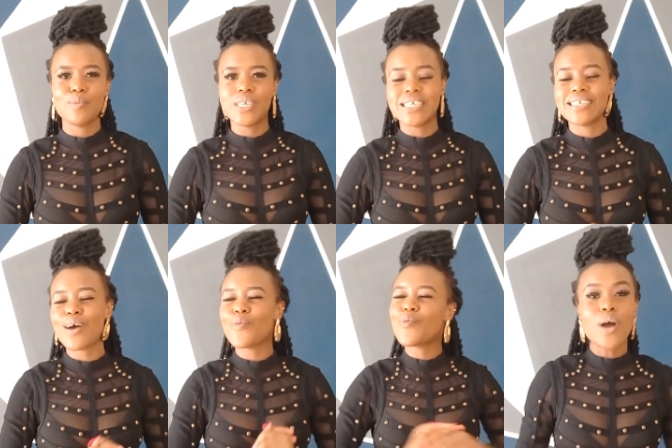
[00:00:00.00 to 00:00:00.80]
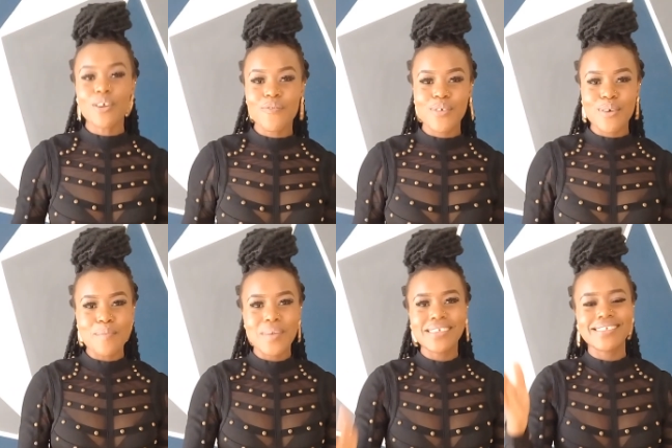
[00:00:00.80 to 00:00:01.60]
celebration. Now, one of you
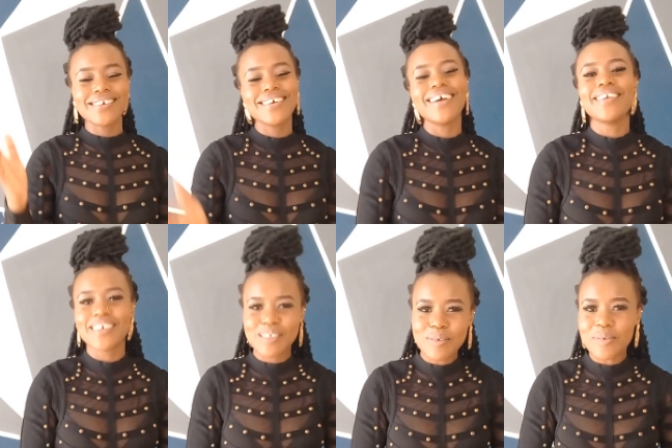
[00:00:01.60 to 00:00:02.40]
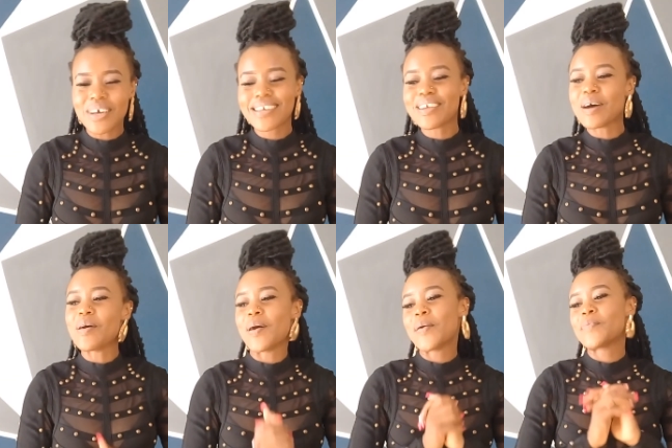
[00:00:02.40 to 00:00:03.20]
amazing Ree Squad,
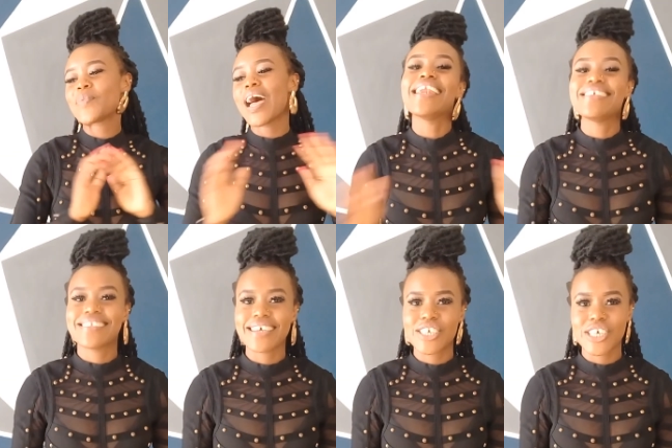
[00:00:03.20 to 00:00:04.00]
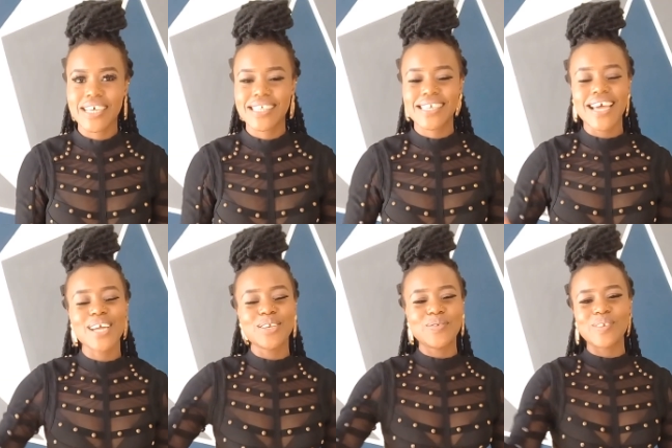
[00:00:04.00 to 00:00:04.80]
um, I suggest I
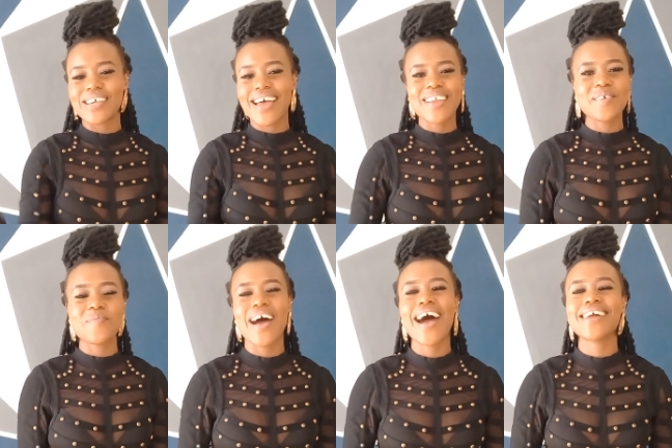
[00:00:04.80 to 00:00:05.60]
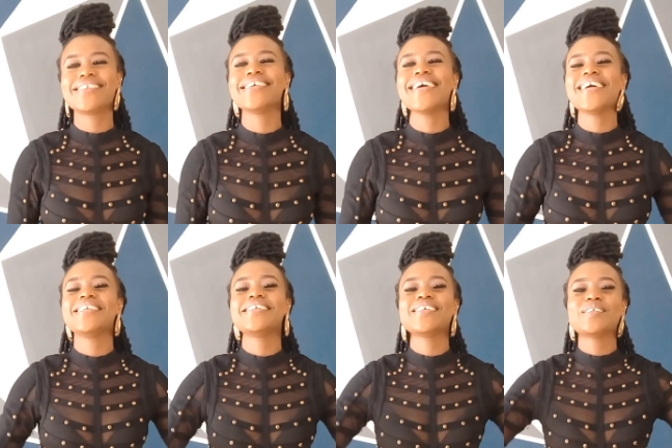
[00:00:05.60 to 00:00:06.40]
do Diana Bahati,
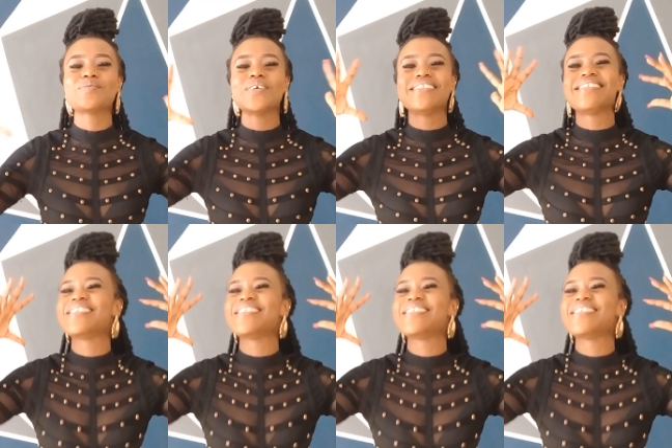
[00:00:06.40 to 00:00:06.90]
and it is with